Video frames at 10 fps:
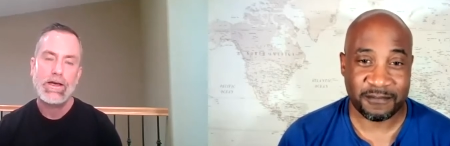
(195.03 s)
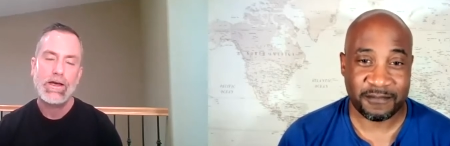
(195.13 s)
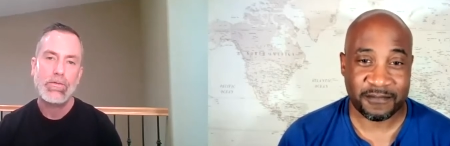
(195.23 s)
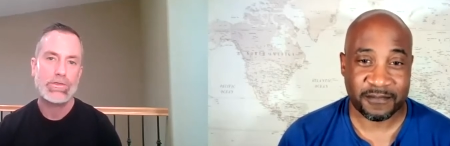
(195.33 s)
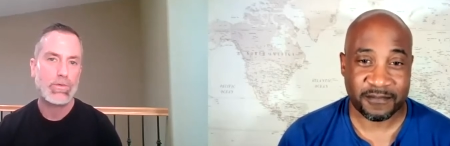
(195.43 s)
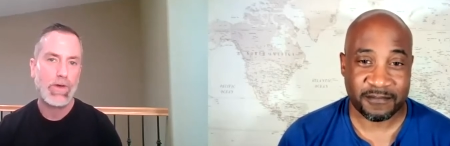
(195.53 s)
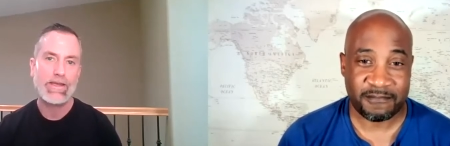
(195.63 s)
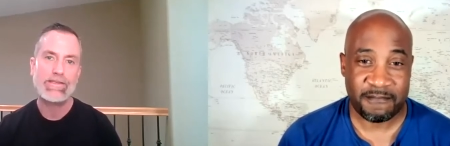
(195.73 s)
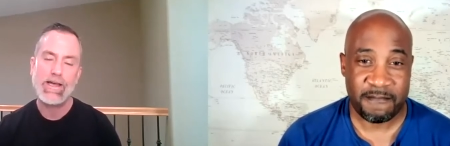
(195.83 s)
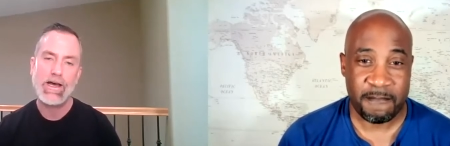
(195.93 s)
Speaker 1: Was
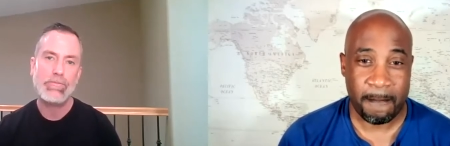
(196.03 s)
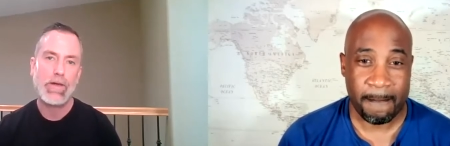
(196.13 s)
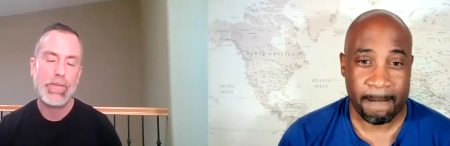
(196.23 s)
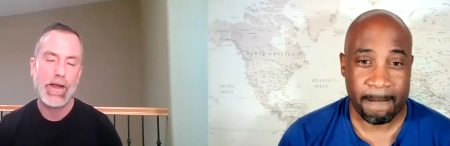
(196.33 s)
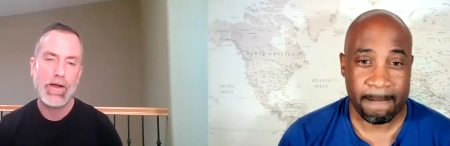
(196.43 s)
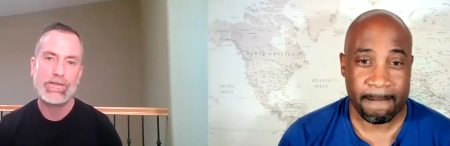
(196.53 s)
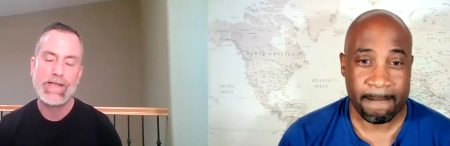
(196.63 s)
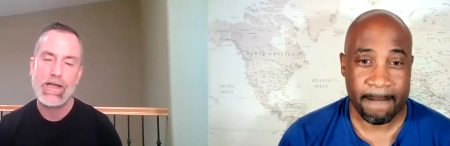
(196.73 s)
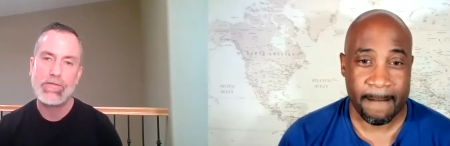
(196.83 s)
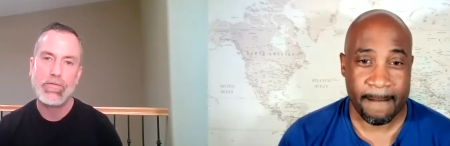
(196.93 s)
raised up. My parents
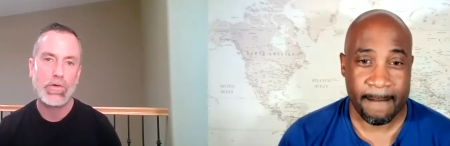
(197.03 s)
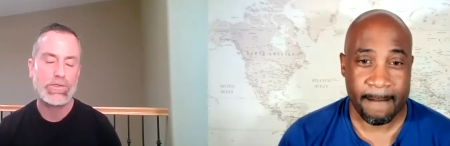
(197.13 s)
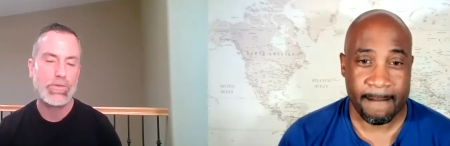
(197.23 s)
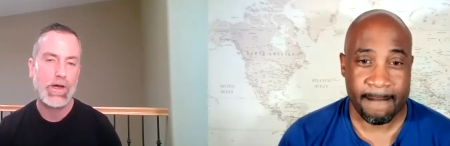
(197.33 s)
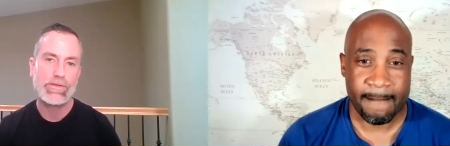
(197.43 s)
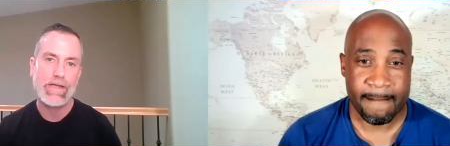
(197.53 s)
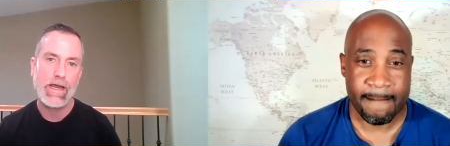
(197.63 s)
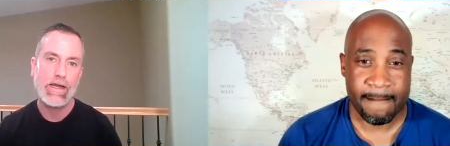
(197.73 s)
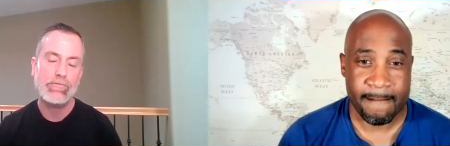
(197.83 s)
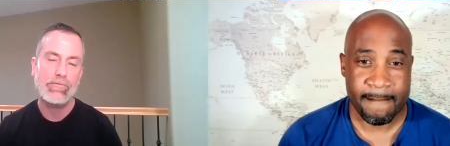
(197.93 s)
got divorced when I was
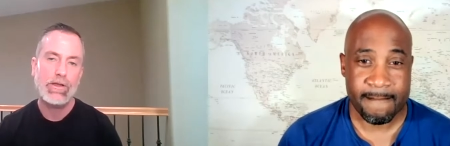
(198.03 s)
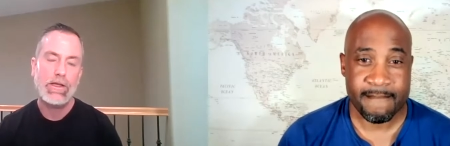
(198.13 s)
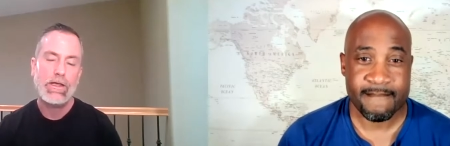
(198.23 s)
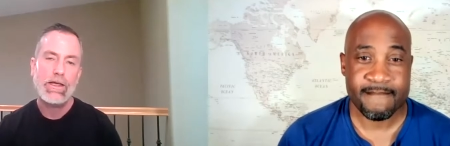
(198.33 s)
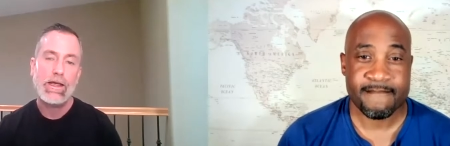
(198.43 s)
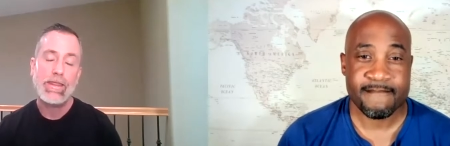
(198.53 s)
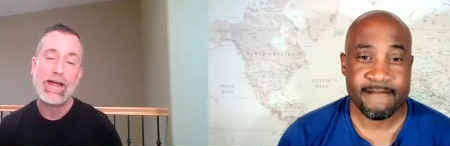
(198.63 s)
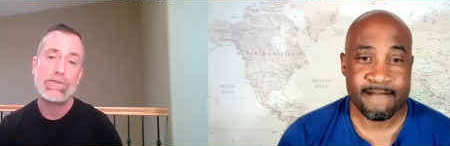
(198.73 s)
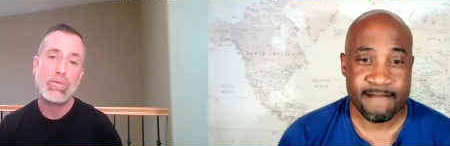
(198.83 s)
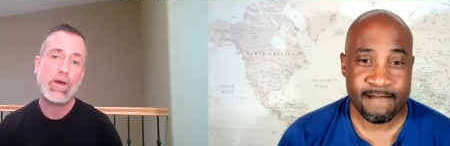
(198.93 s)
eight. And
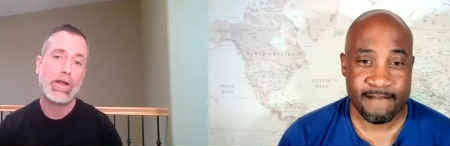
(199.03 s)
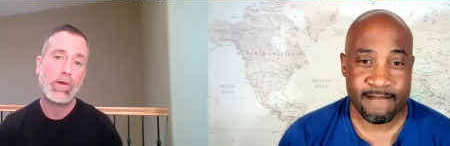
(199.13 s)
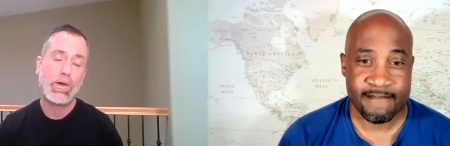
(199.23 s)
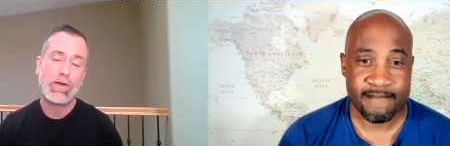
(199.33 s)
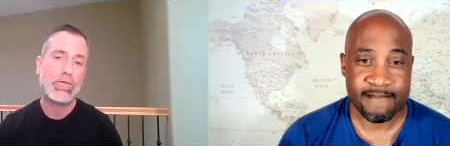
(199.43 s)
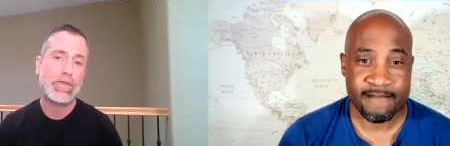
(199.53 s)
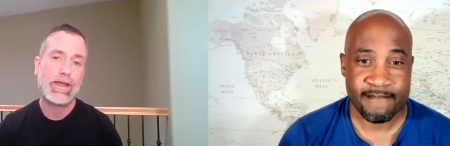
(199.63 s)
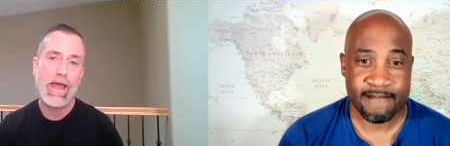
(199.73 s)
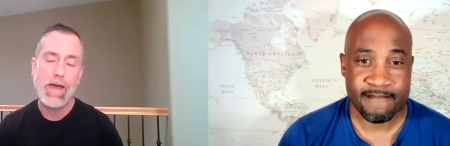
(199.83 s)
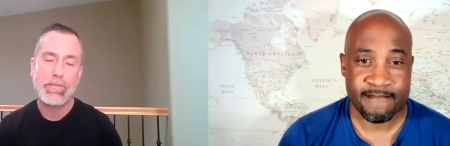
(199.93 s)
that's when a critical
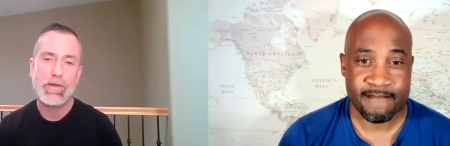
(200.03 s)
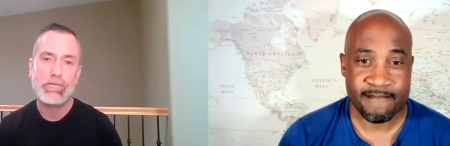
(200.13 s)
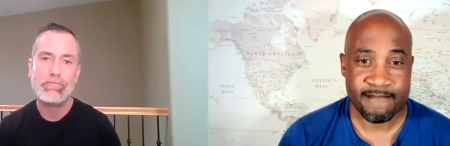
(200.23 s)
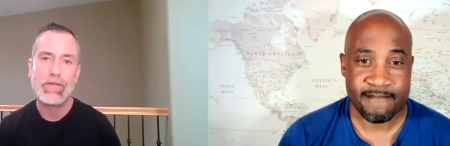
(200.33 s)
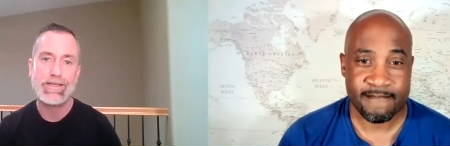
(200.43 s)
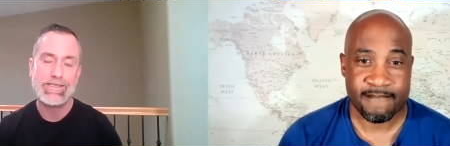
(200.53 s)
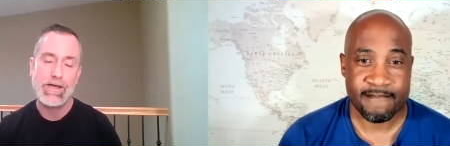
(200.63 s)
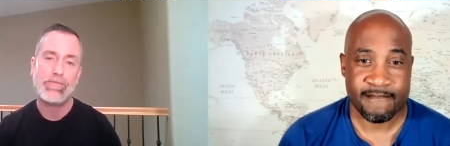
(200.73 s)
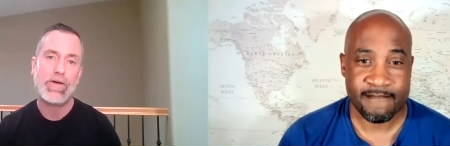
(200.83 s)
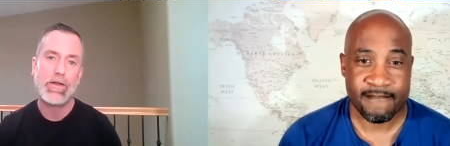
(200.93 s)
thing happened. My
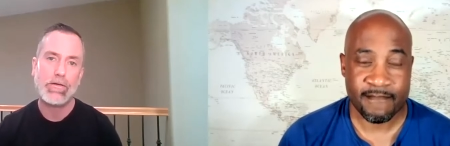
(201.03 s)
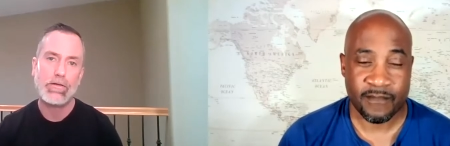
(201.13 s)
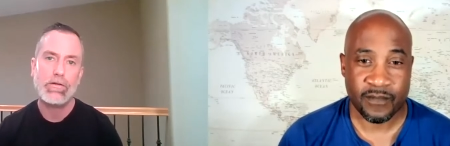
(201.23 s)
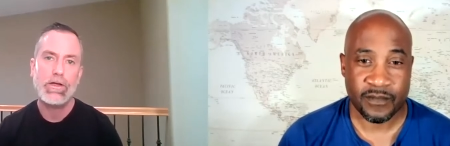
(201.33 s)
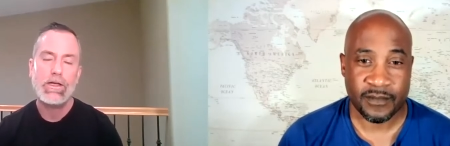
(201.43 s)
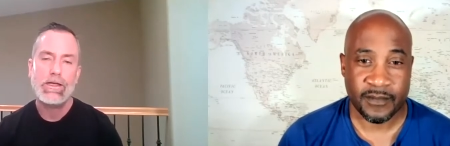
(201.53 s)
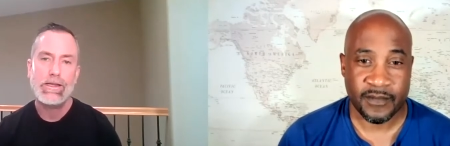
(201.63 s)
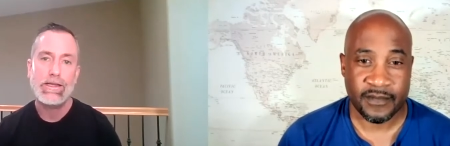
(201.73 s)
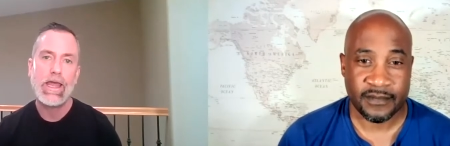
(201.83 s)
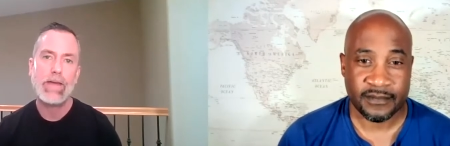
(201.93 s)
stepfather,
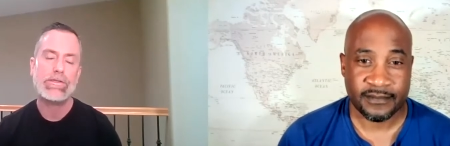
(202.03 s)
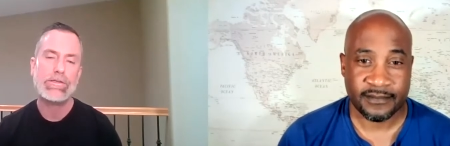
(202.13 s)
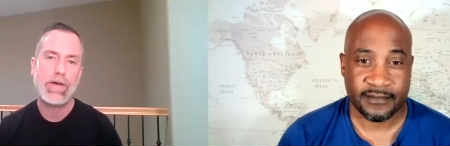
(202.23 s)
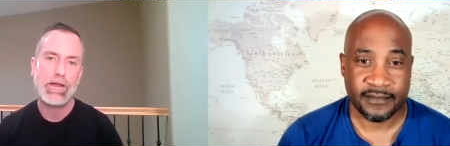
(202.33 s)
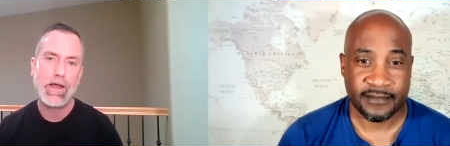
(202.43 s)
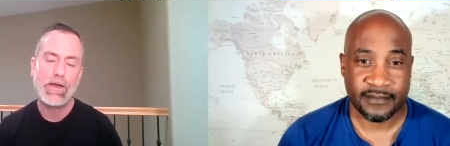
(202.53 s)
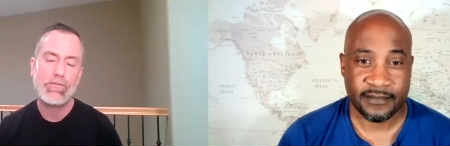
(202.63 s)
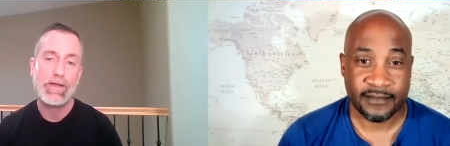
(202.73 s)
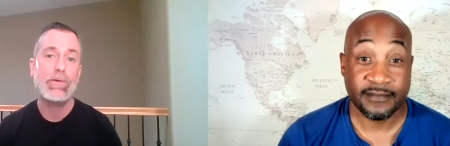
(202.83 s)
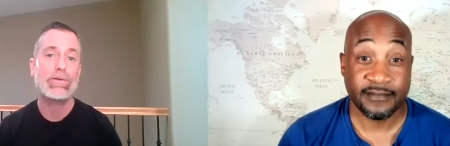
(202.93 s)
he came into my
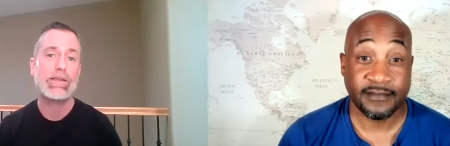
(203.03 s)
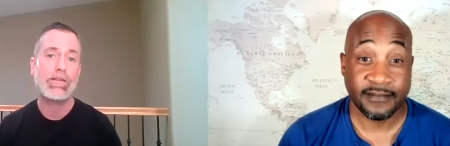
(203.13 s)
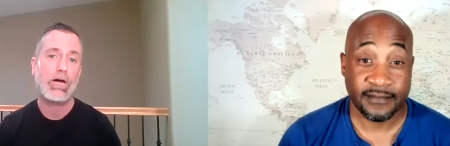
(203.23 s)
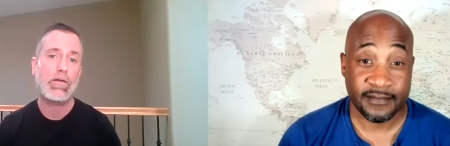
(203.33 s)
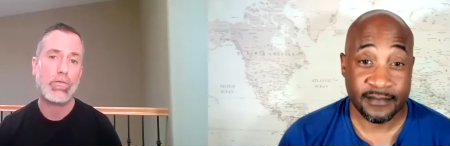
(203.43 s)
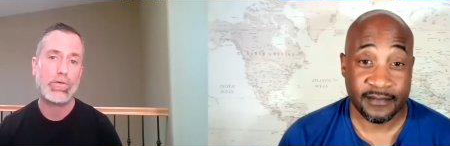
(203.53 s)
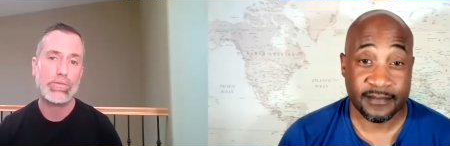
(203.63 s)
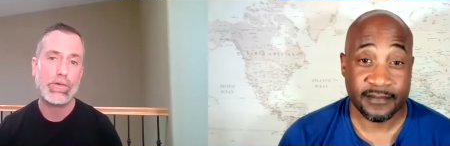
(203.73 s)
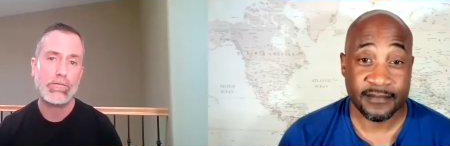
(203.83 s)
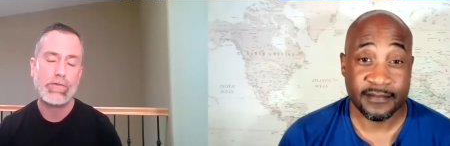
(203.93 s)
life and he was in law
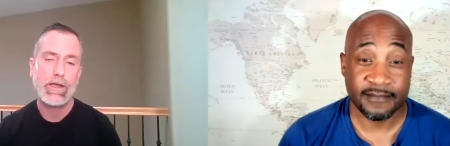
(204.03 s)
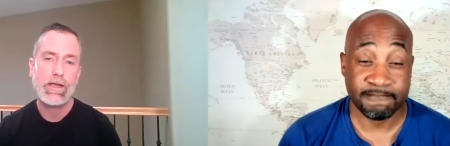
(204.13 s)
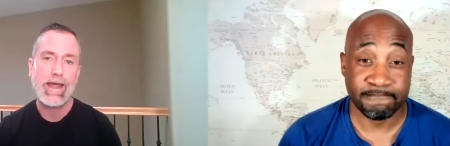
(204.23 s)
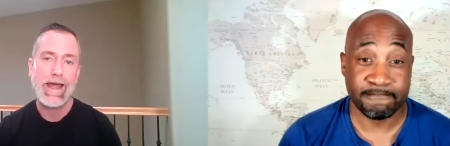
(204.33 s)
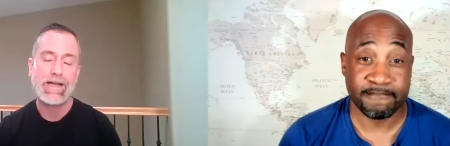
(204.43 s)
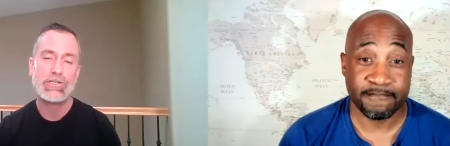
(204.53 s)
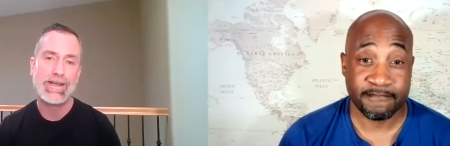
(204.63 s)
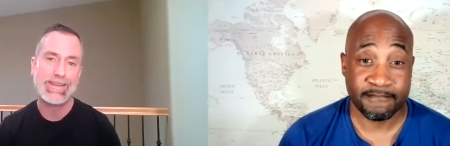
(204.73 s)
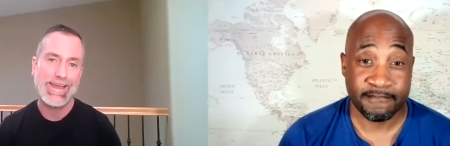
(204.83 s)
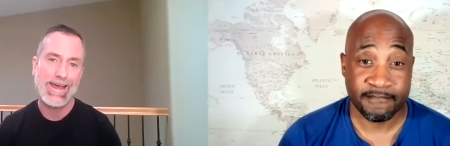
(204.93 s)
enforcement. And mm
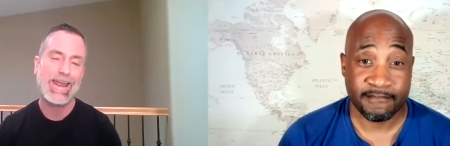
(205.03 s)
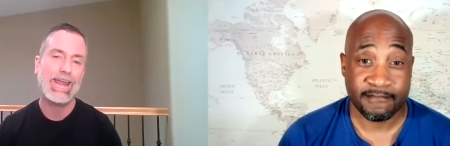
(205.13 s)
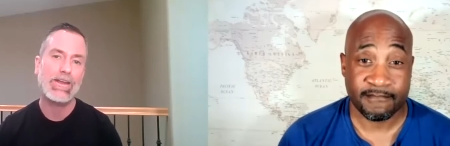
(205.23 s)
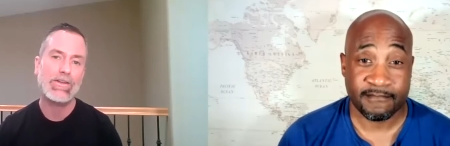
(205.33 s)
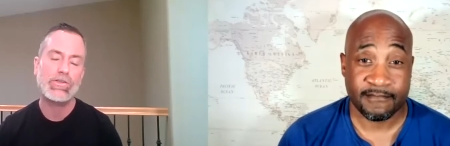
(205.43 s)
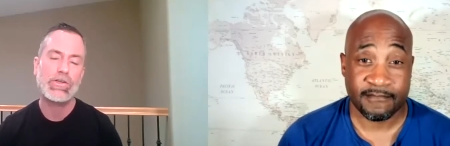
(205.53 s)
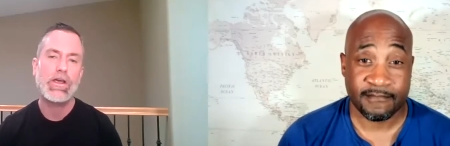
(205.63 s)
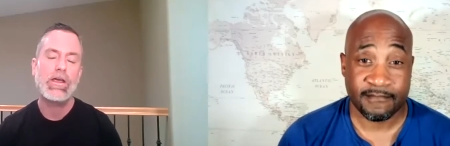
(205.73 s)
actually, at that age,